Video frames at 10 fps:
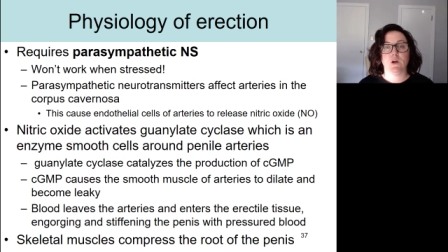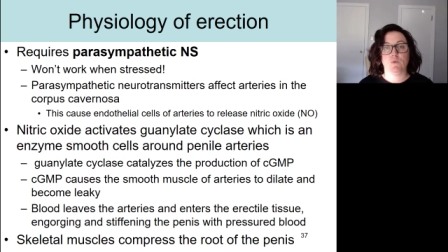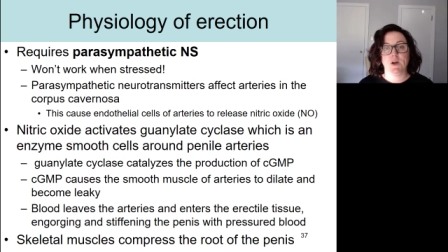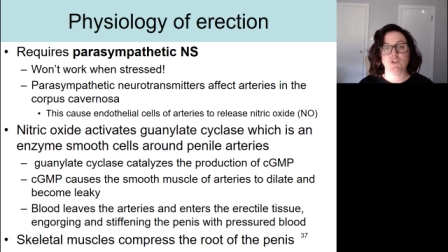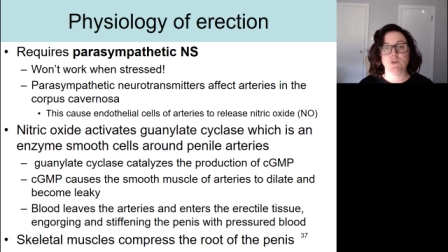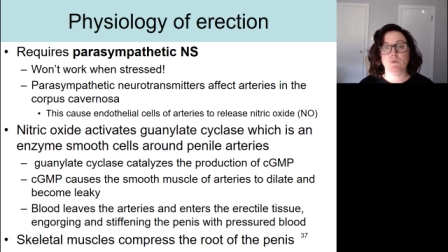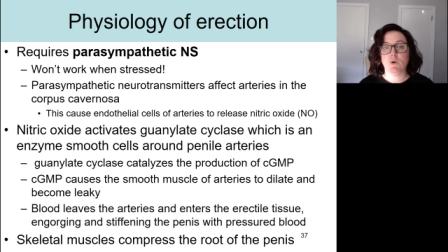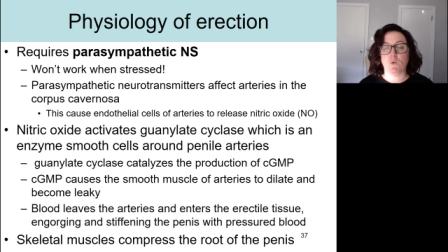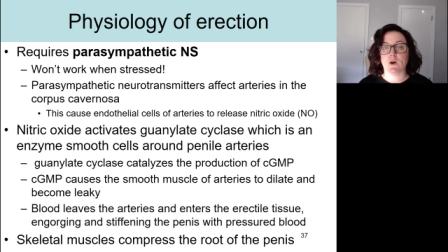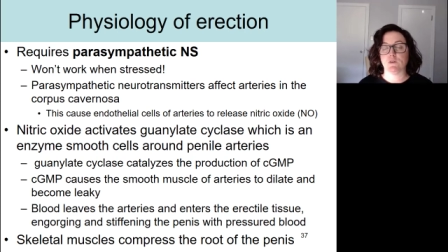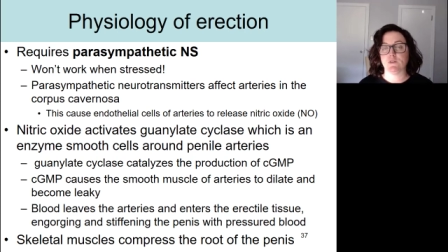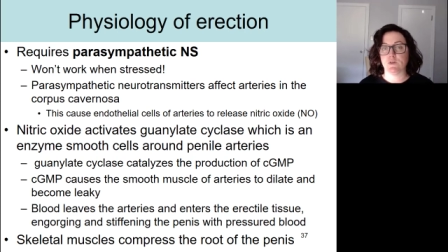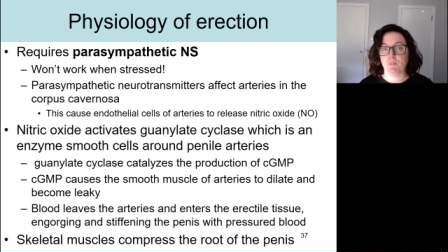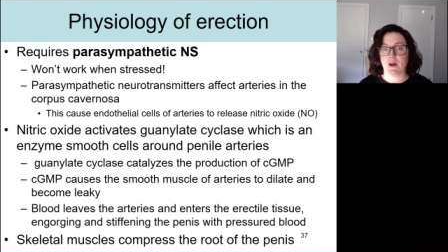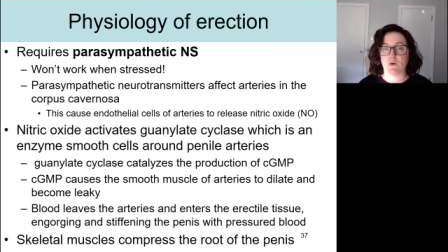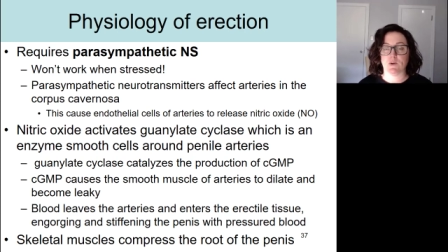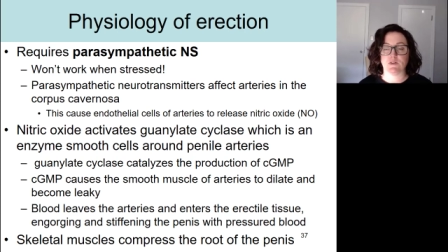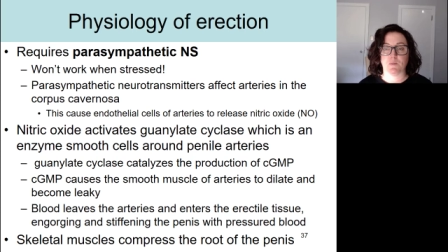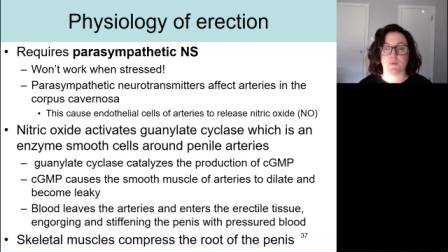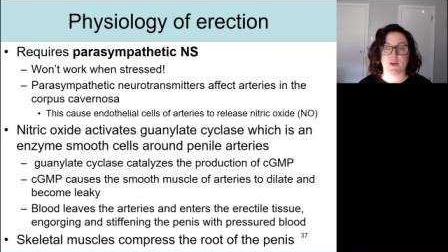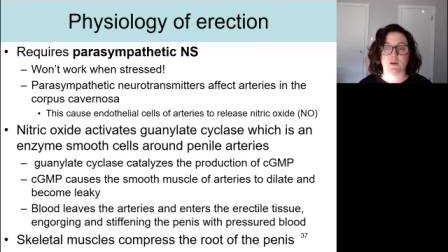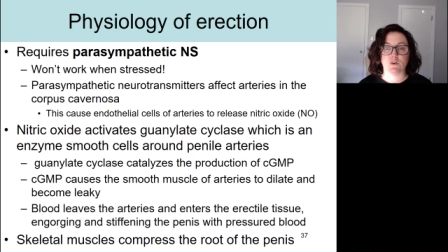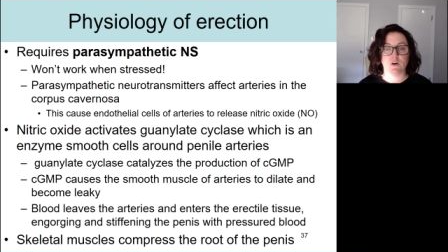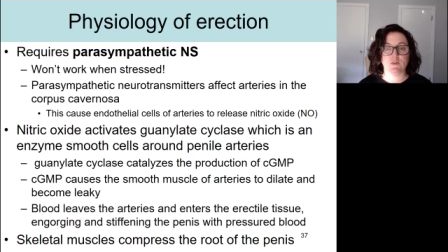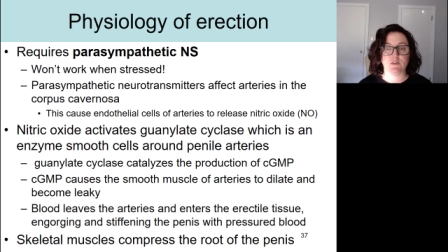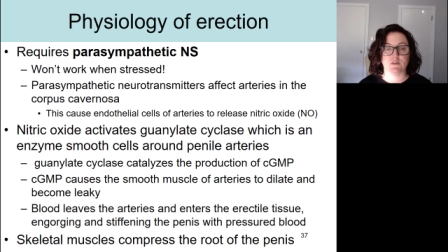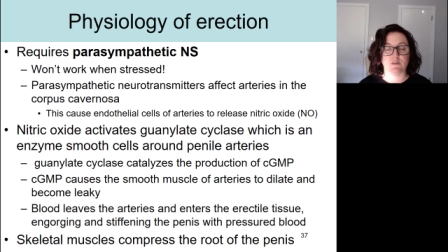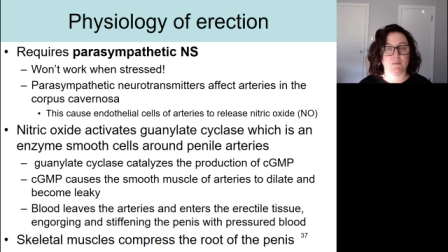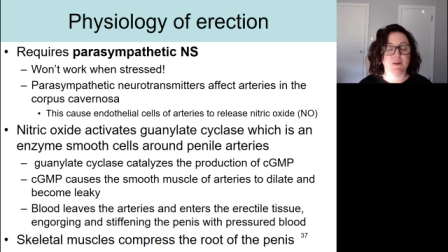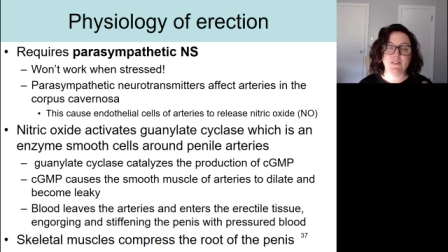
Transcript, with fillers: Erection requires the parasympathetic nervous system.